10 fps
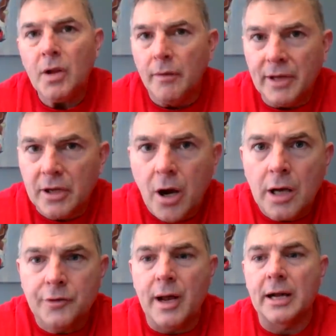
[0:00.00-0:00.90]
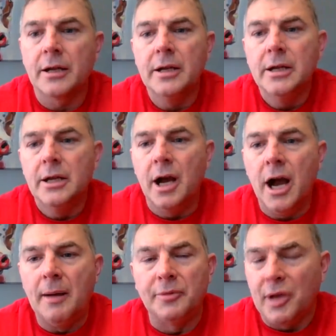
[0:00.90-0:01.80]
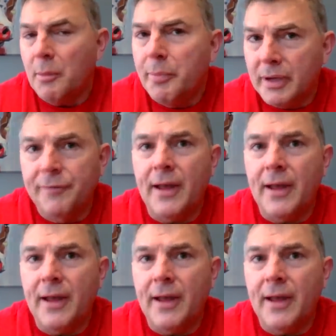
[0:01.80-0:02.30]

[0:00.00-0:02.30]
of that contract. Um, so I'm a big